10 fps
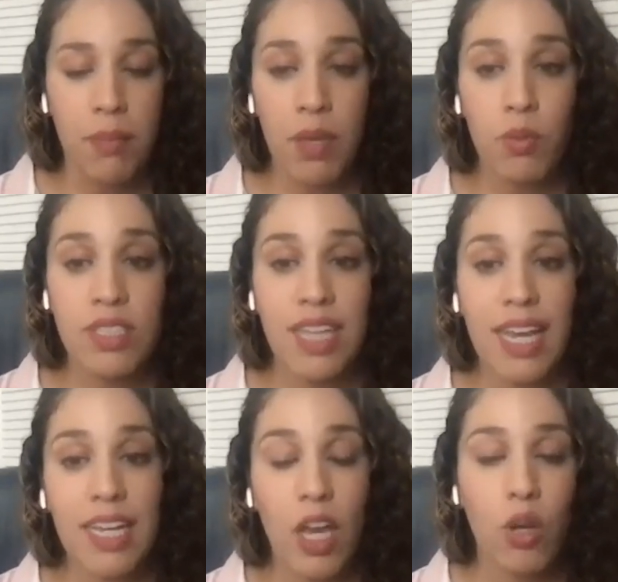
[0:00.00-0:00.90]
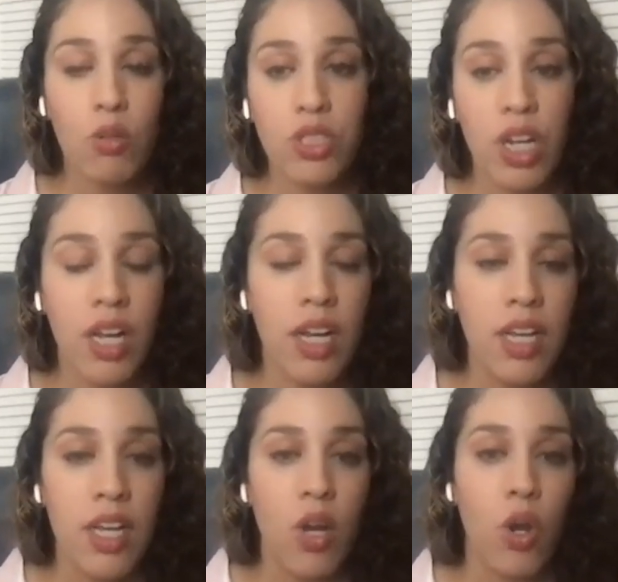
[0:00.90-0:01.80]
it would take OSHA
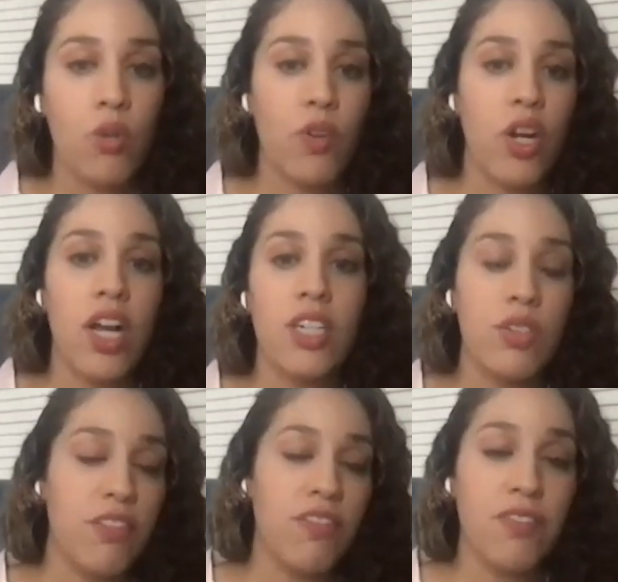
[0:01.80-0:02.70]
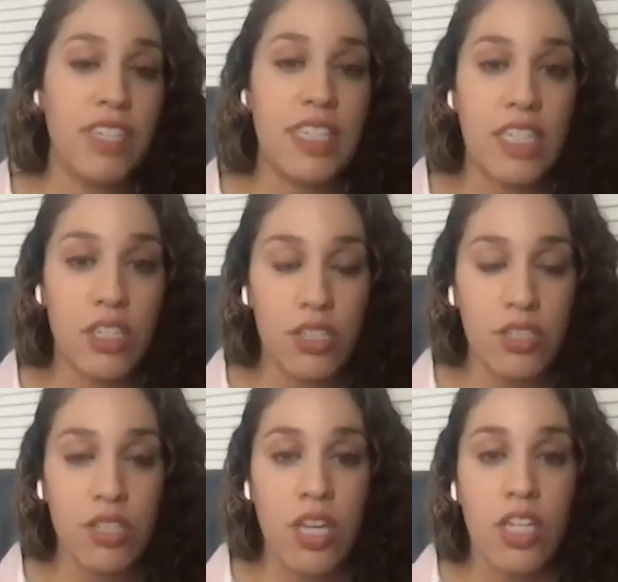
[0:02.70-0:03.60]
over 150
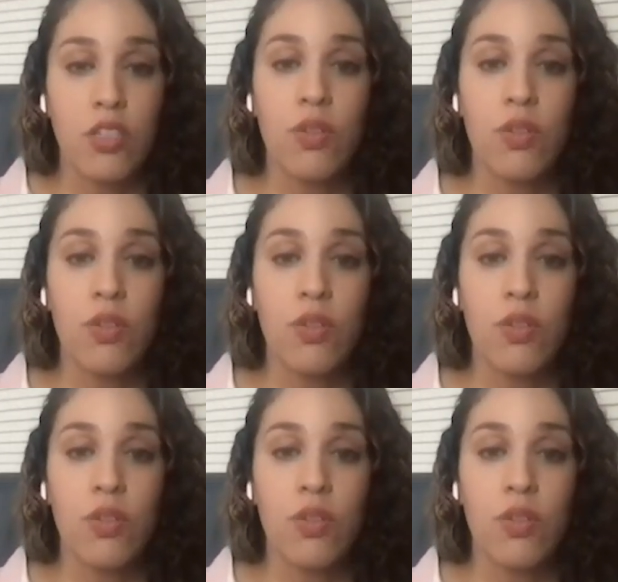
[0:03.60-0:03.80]
years to